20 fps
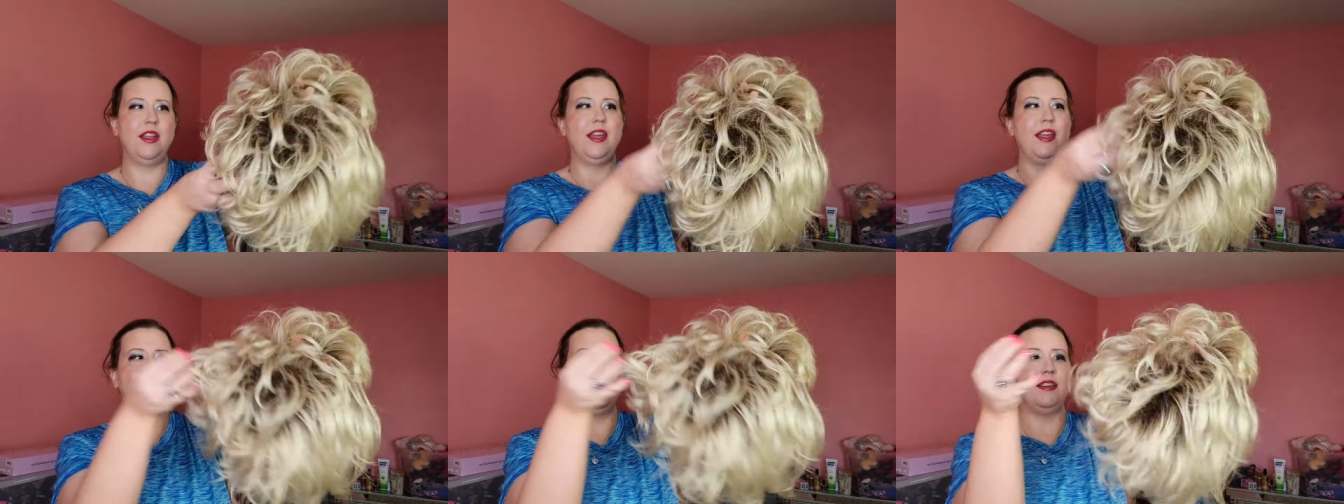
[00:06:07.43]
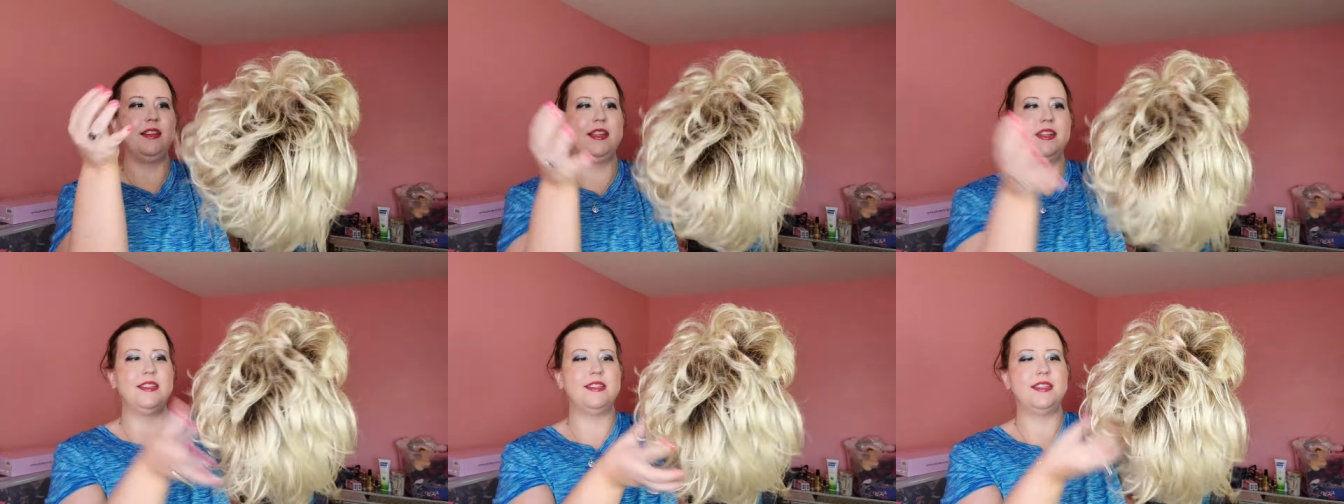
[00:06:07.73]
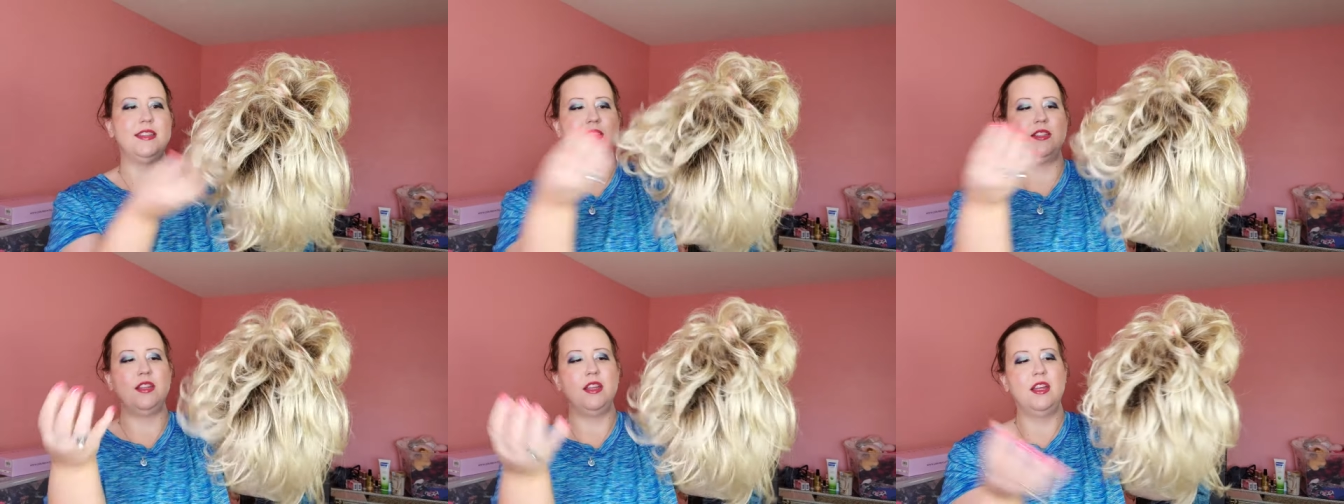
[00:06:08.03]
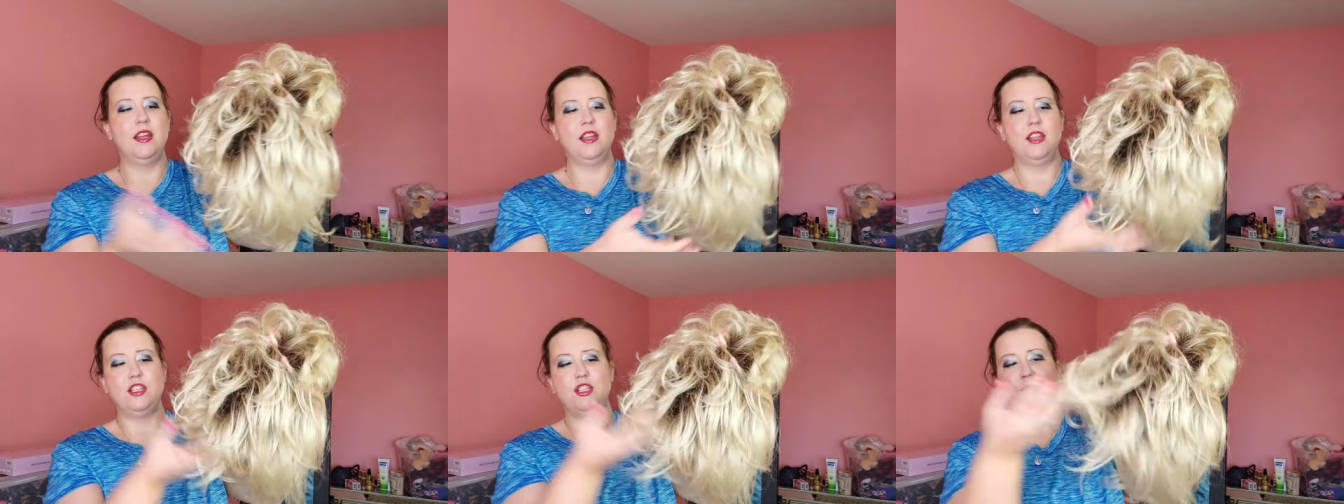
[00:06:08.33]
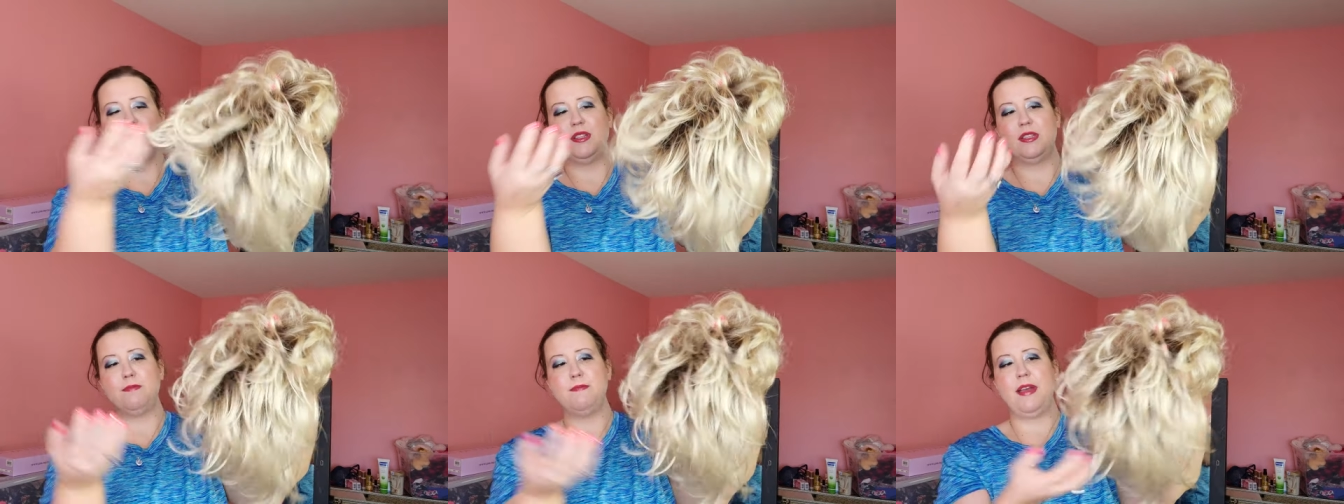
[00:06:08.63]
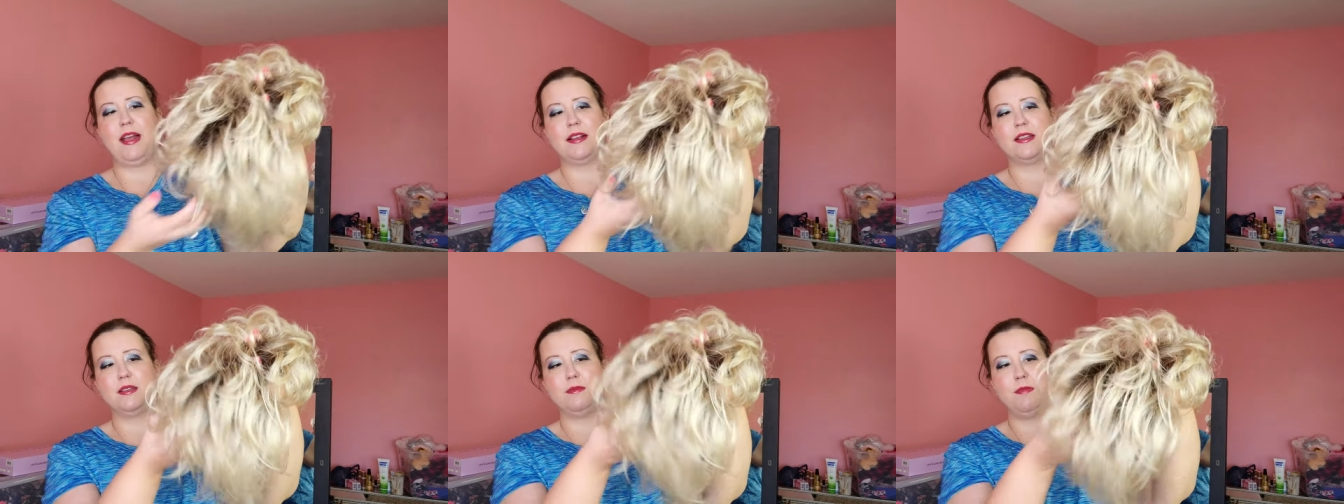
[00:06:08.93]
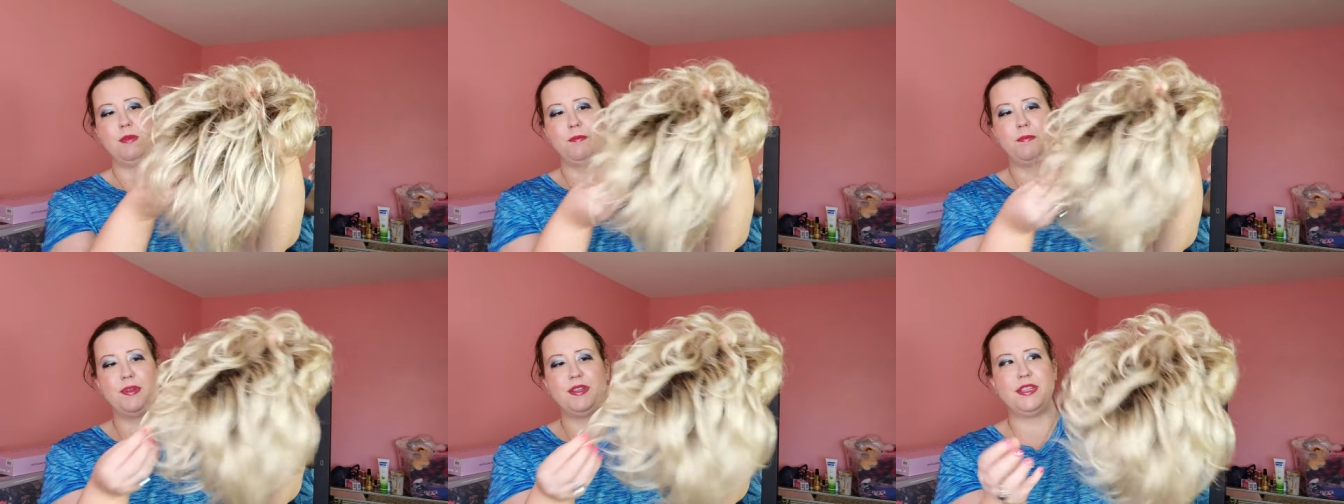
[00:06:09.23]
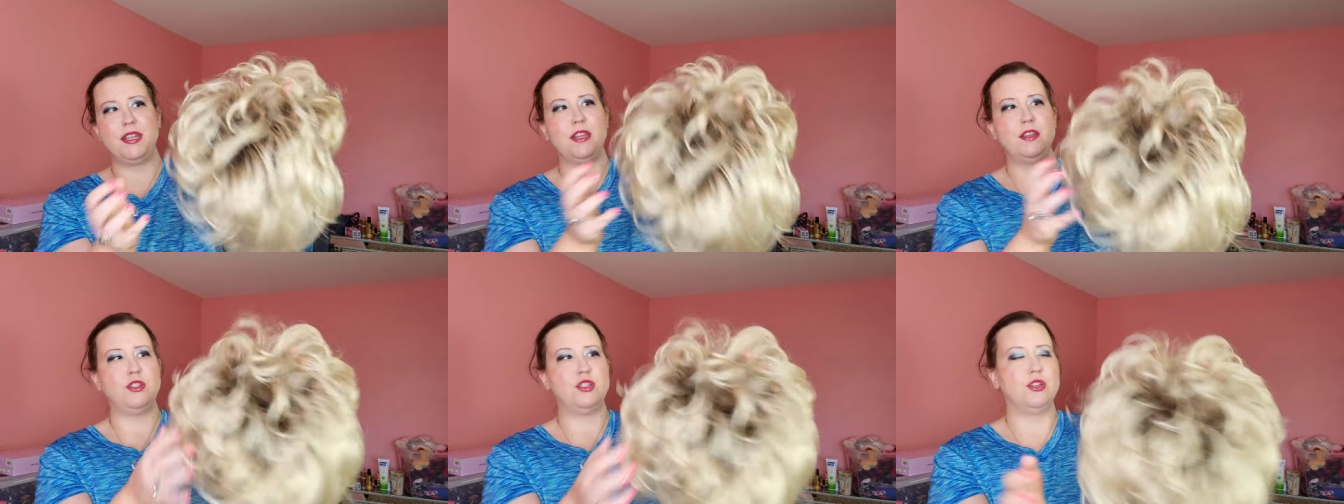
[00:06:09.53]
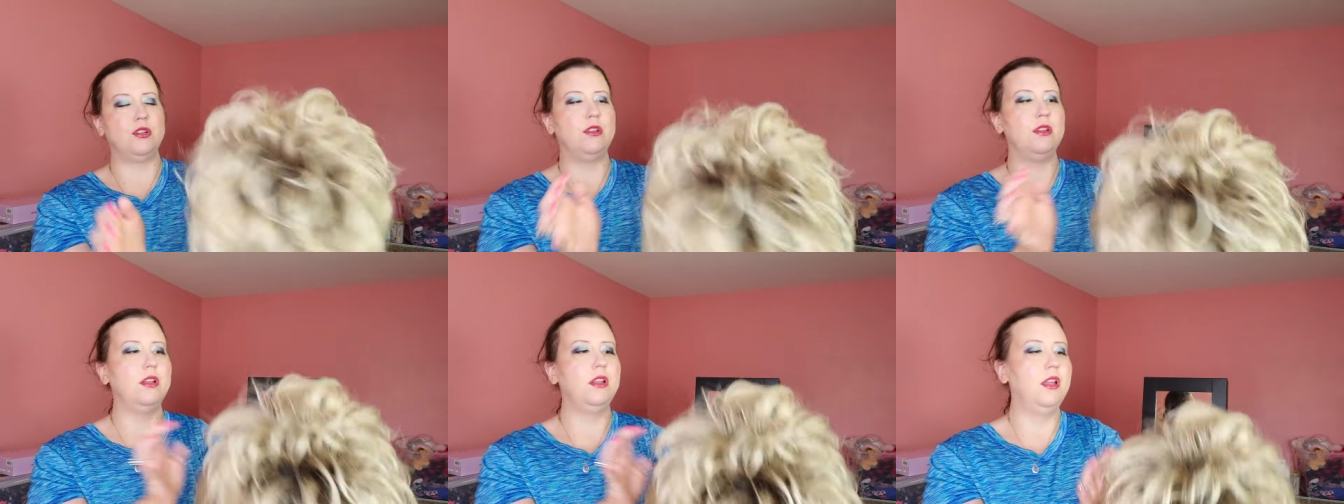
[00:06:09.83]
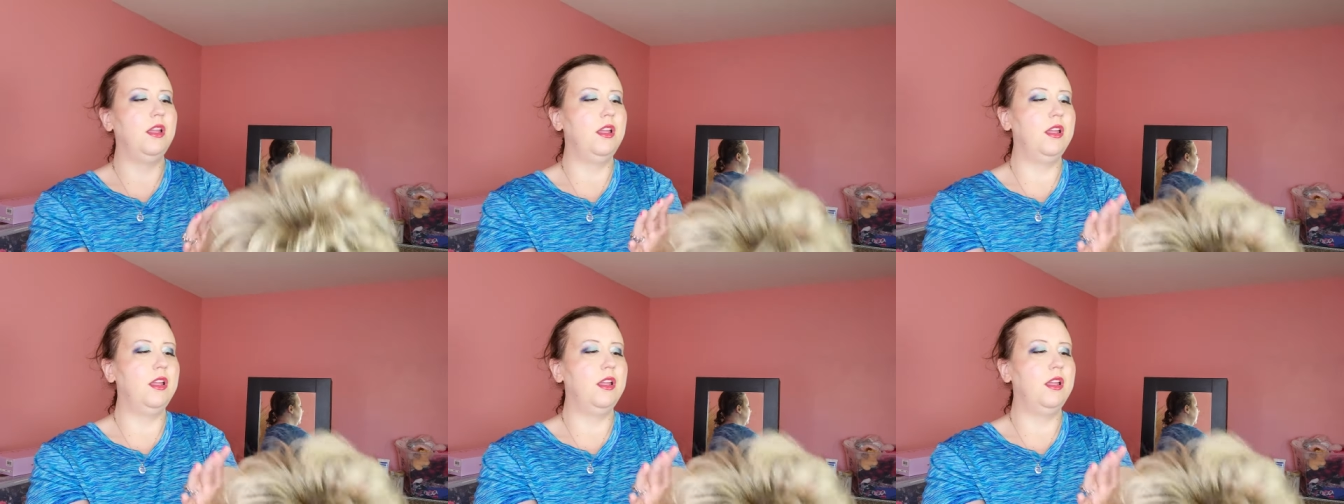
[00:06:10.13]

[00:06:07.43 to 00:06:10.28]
and gets it to its maximum potential.